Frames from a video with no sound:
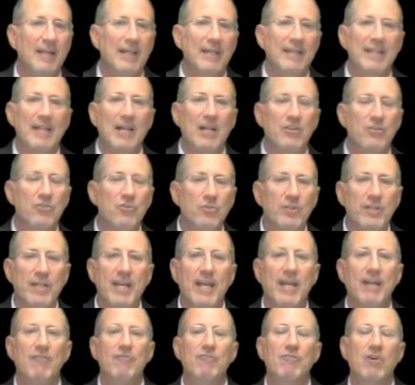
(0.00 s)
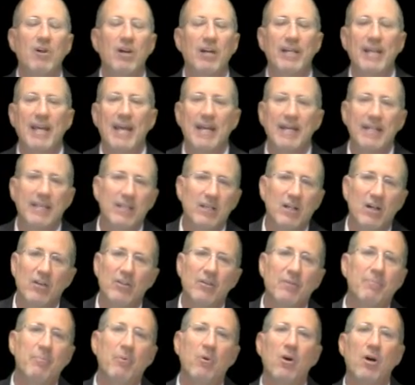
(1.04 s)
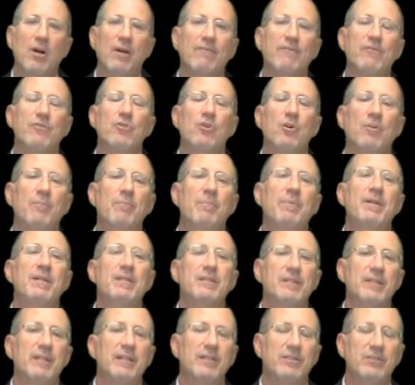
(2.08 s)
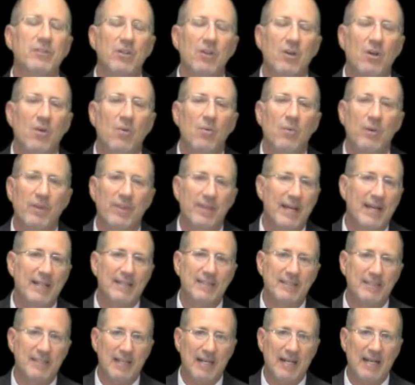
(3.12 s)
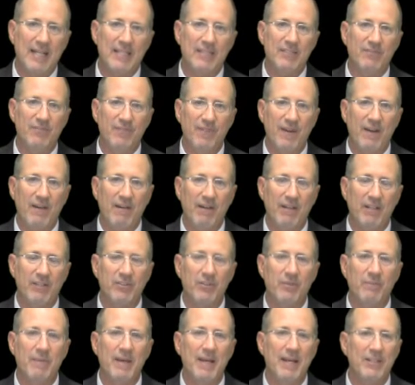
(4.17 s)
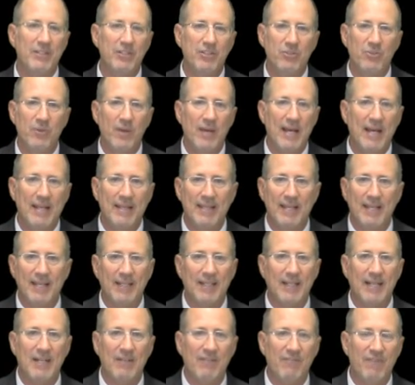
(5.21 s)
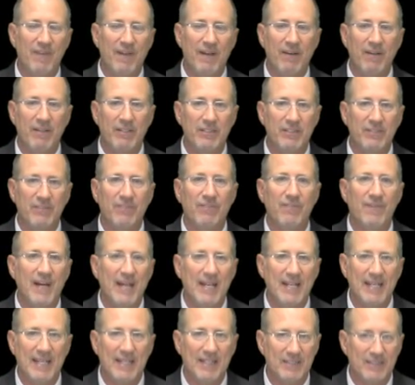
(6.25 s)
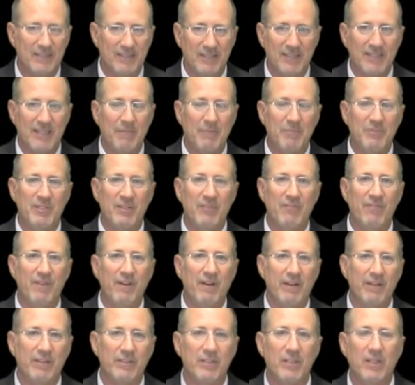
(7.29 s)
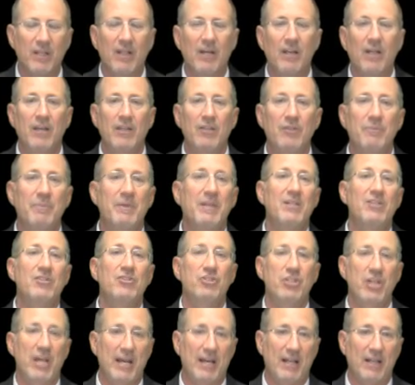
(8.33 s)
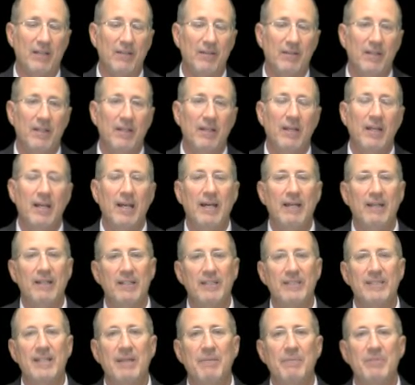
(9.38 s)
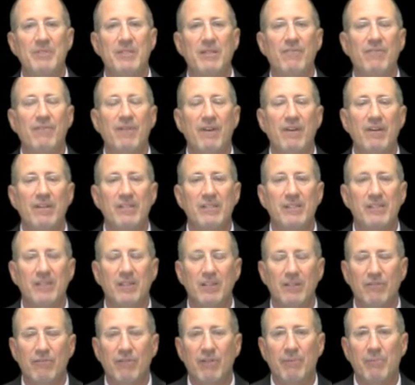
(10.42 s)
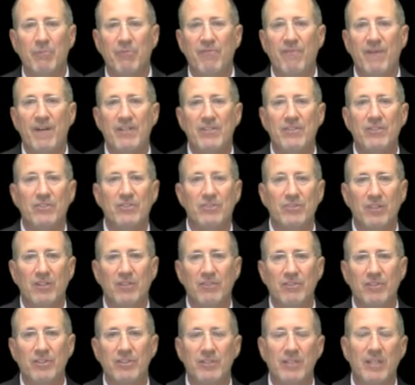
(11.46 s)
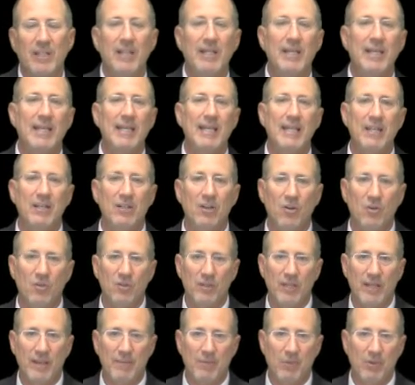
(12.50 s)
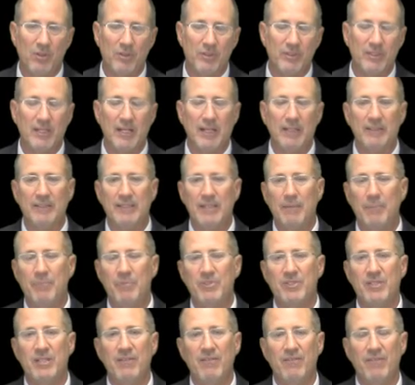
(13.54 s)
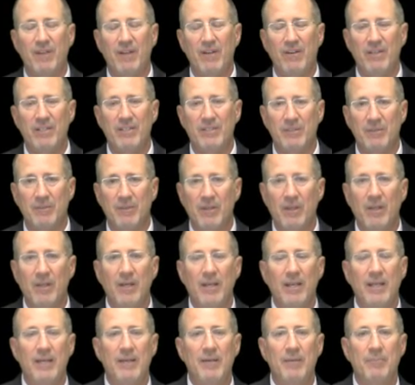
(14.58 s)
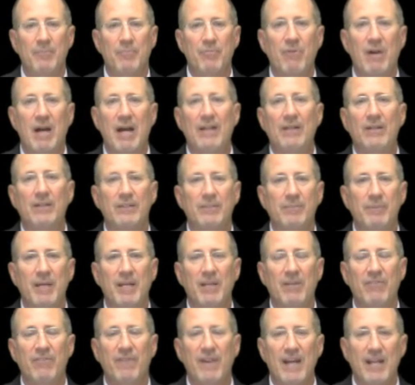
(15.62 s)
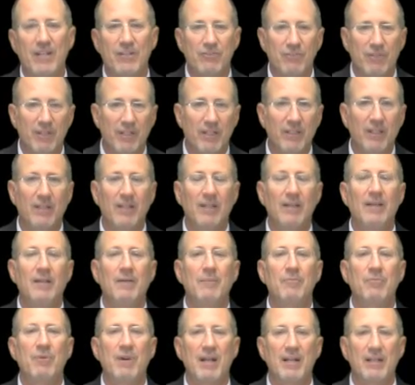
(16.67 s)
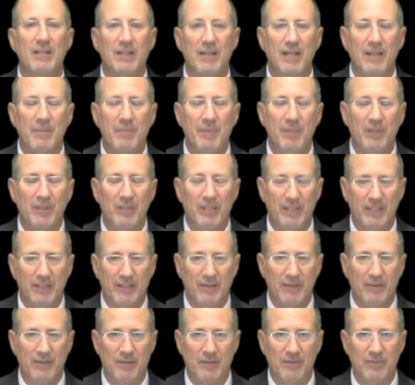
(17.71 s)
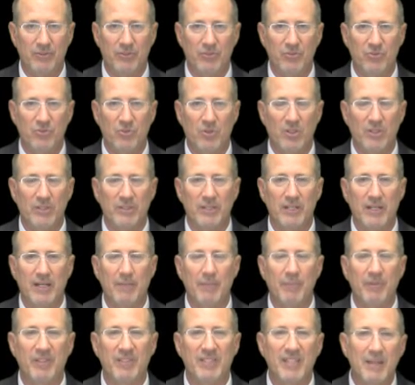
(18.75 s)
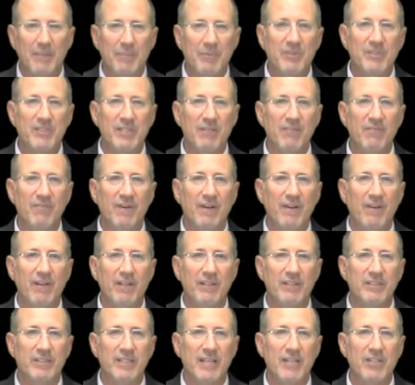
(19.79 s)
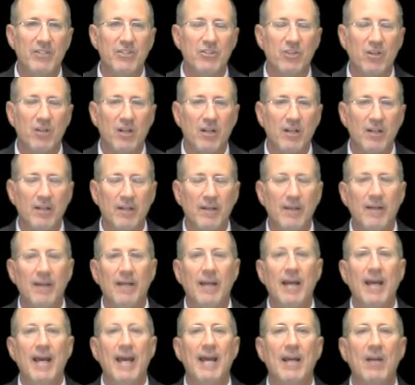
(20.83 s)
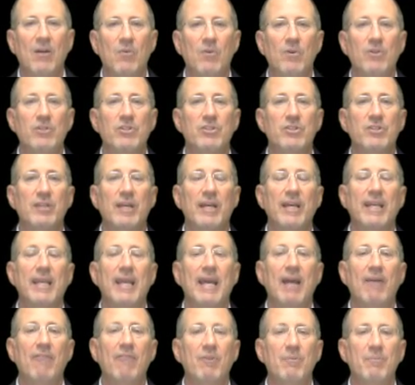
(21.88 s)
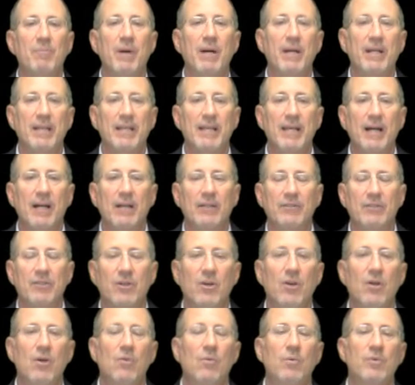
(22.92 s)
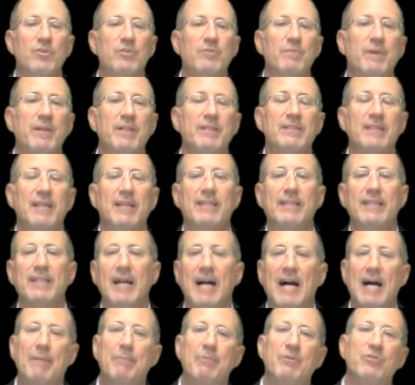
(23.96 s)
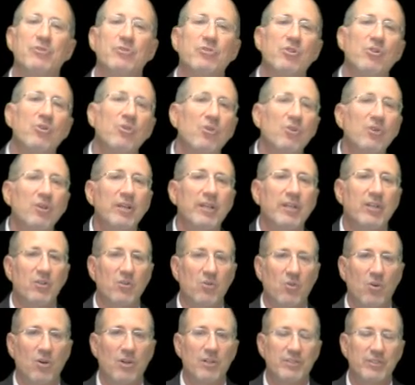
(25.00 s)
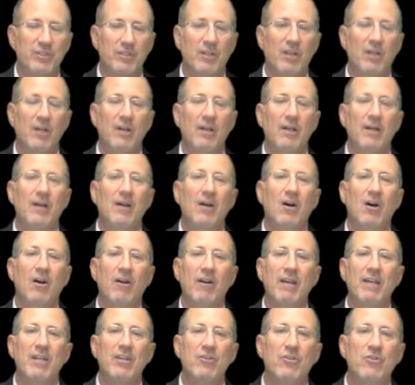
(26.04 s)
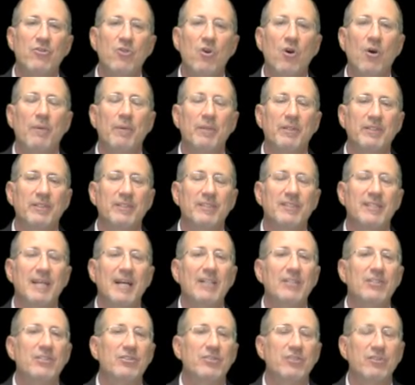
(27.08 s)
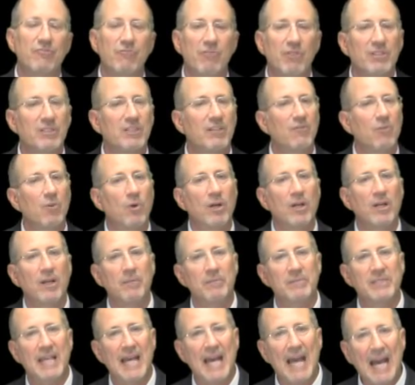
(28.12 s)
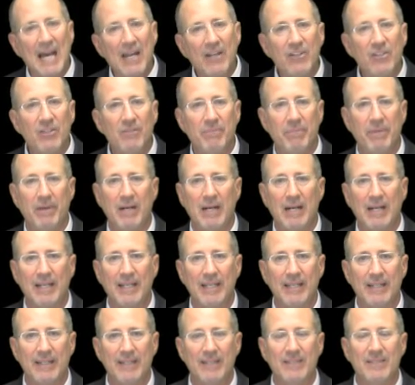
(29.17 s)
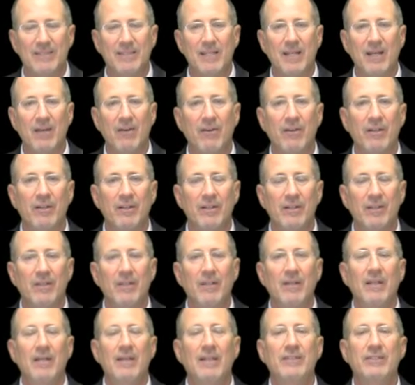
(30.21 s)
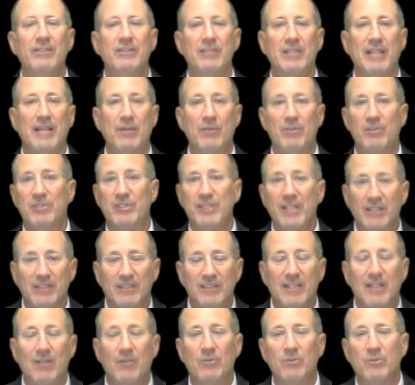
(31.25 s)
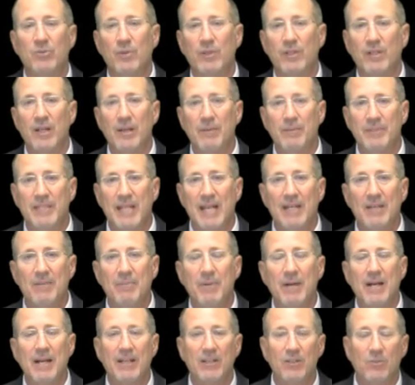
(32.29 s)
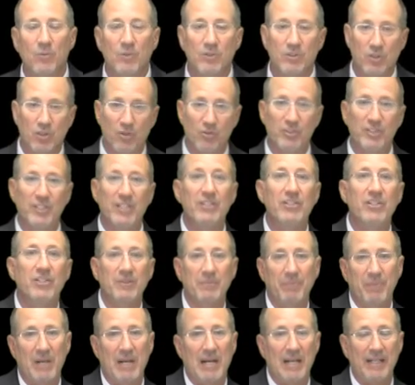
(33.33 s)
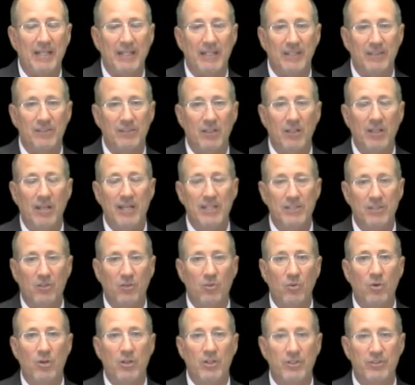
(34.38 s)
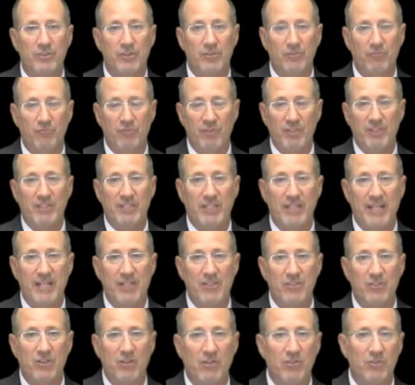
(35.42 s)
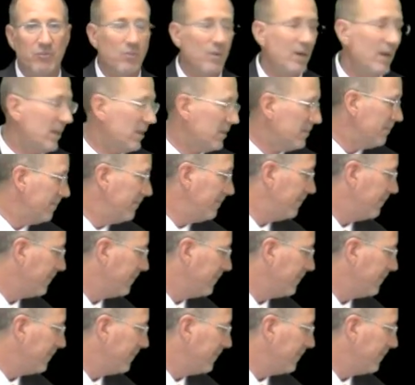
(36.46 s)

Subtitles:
Now, you can't run any other part of your business with that size variance. Imagine you had that kind of variance in finances, a 10% variance. You'd be in jail. Had a 10% variance in delivering professional services, E&O claim all the time. 10% variance in product manufacturing, product liability suits all the time. But 10% variance in HR, heck, we're just like everybody else, which means that the opportunity costs are enormous. It's not just the risk of what comes out of your pocket in this area. Just like with sales, not with what comes out of your pocket, what goes into your pocket is a large risk in HR as well.